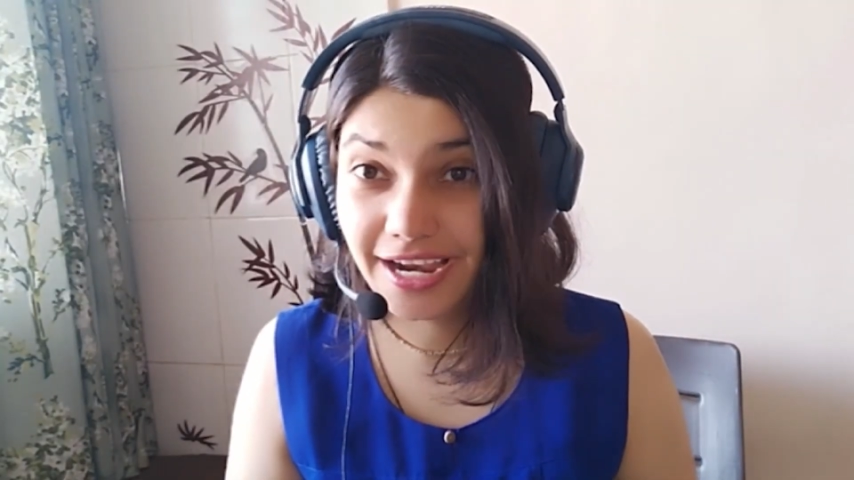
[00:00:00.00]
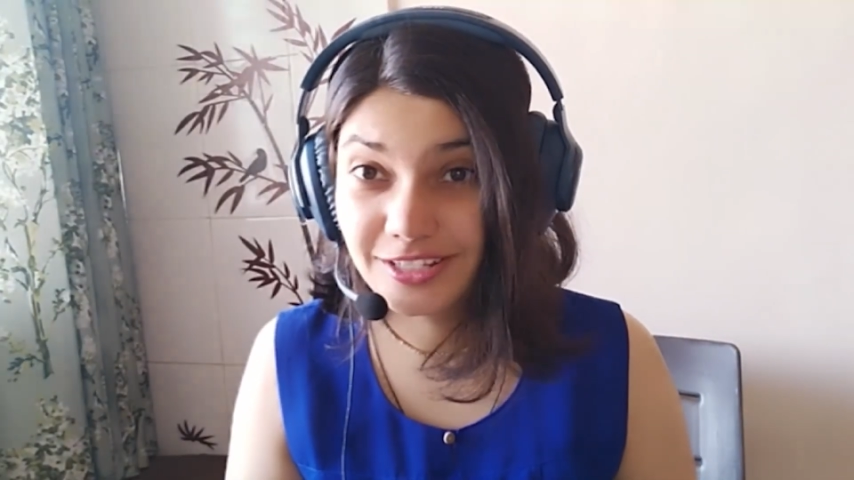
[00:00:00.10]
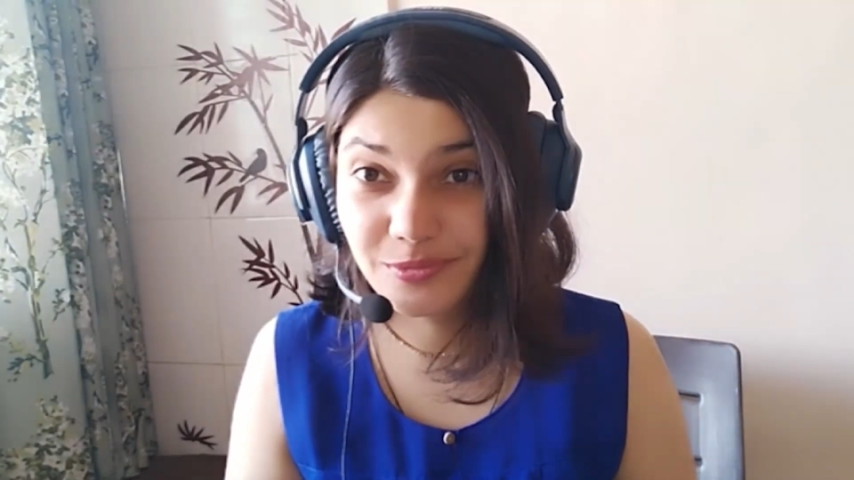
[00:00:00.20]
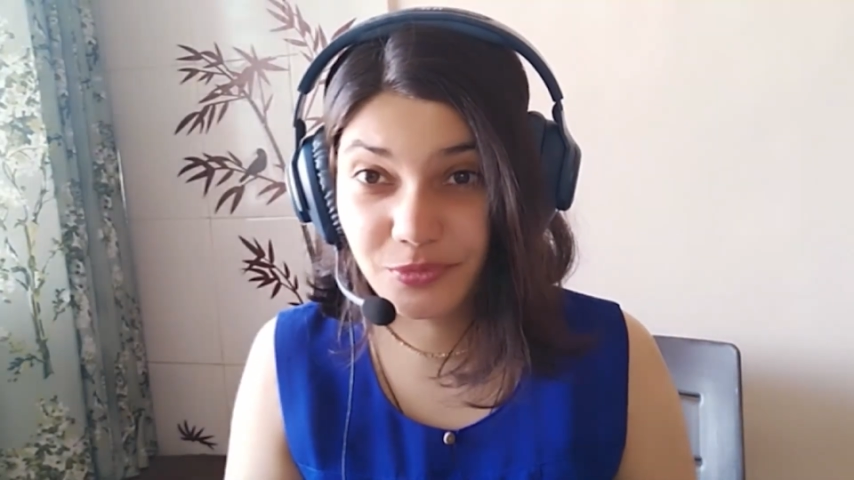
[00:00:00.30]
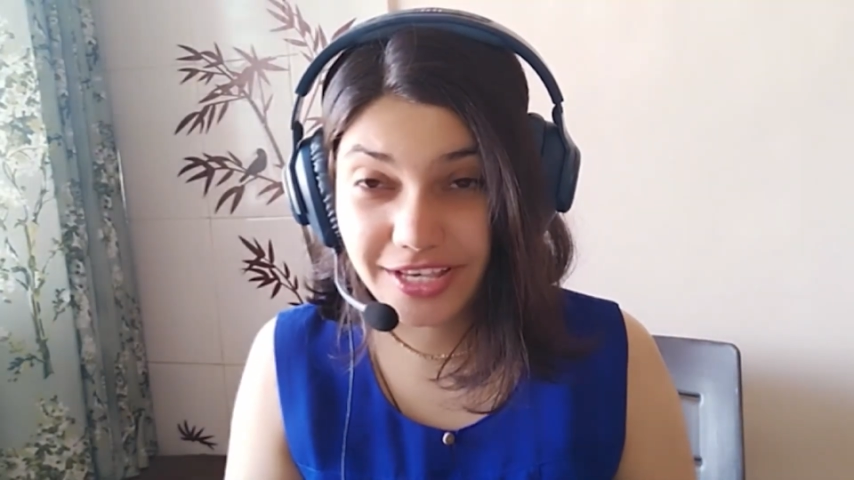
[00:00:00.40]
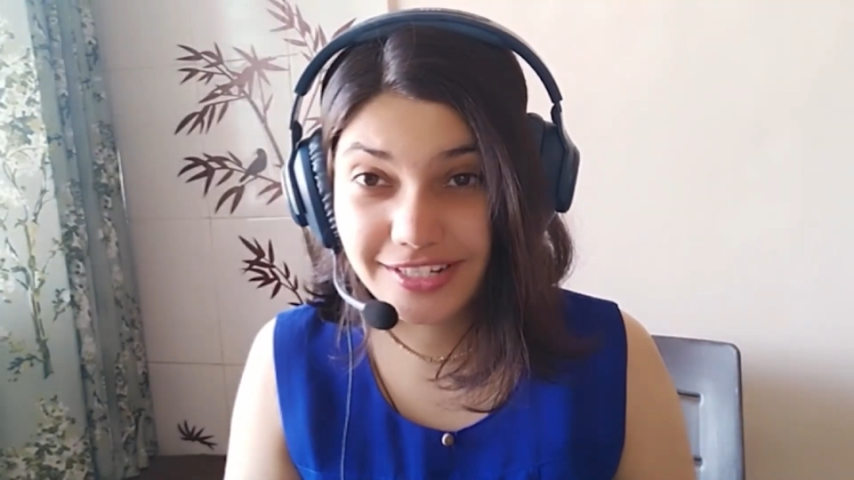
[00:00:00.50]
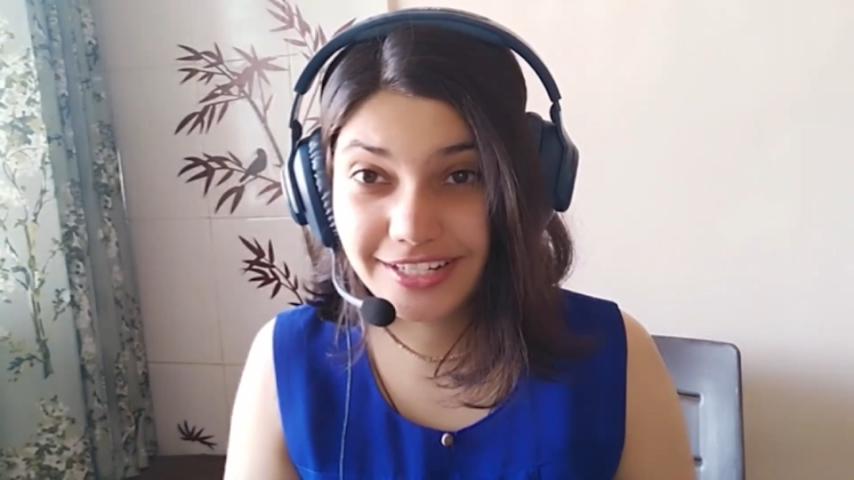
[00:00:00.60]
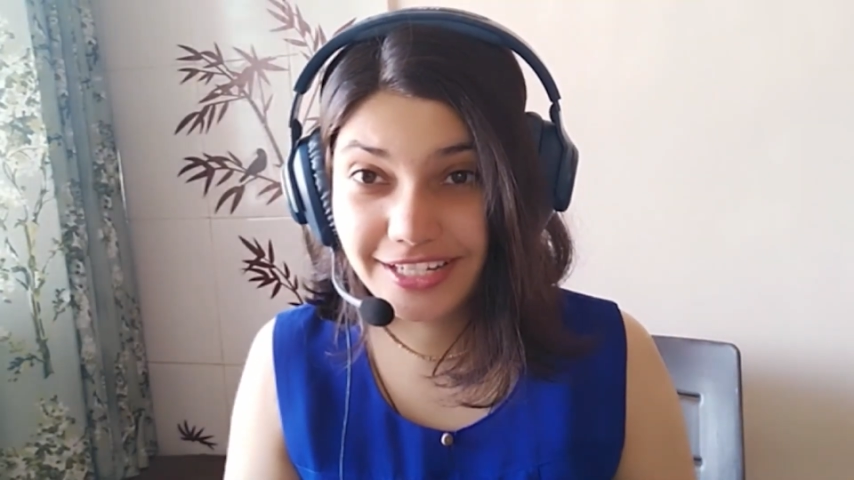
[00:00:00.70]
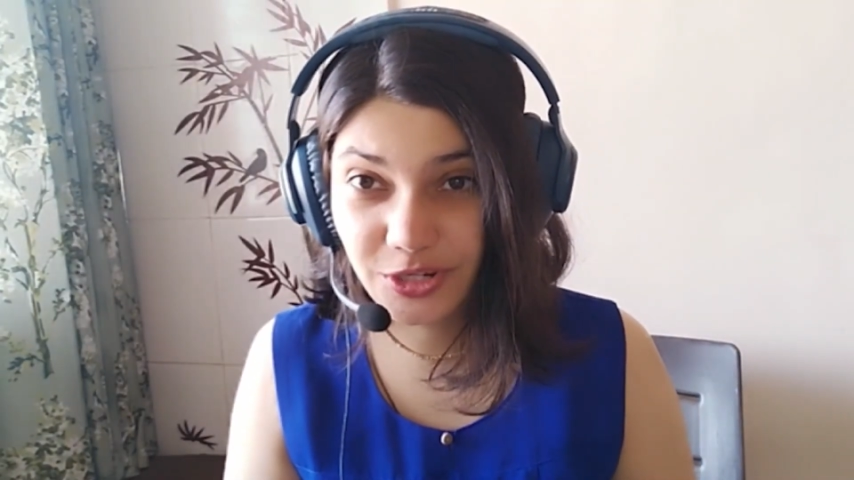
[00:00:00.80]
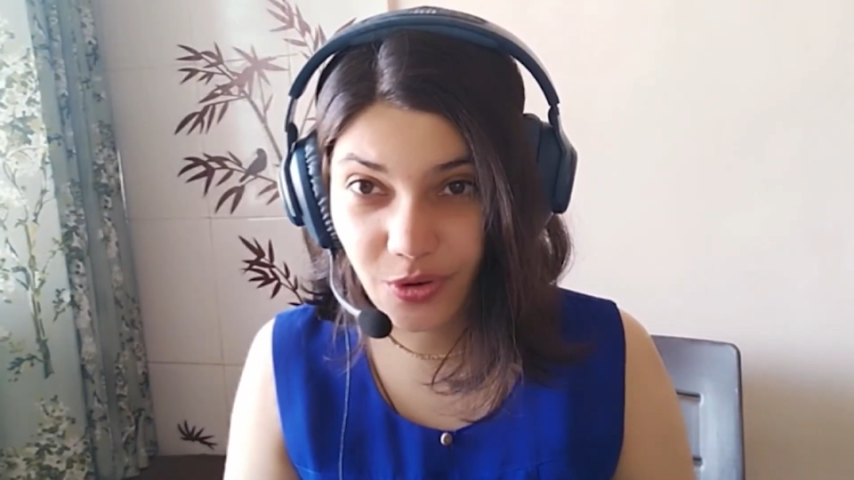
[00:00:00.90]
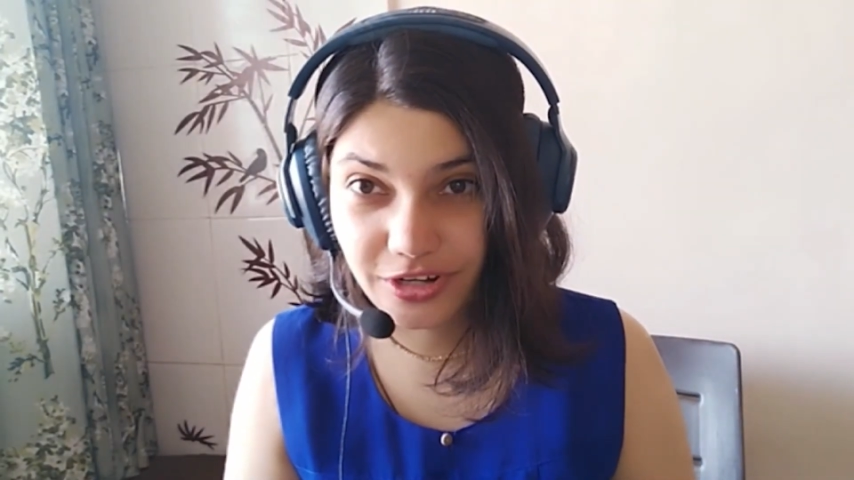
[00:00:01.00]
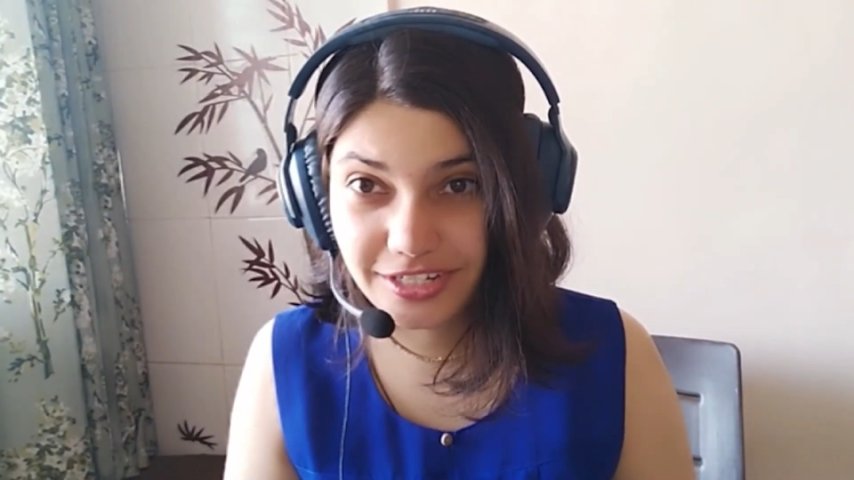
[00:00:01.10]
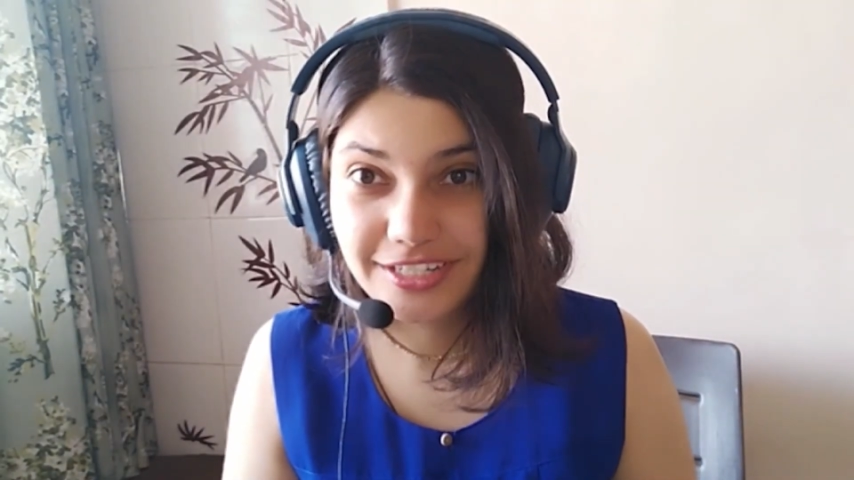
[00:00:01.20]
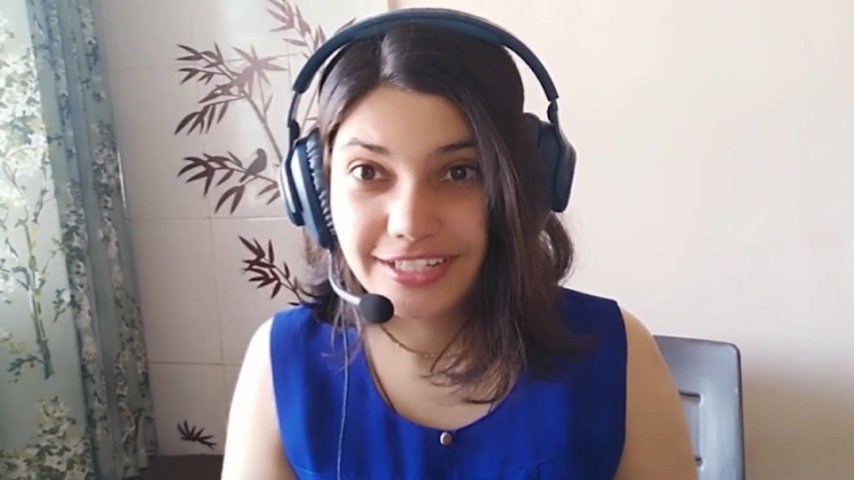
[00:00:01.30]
and surprisingly not.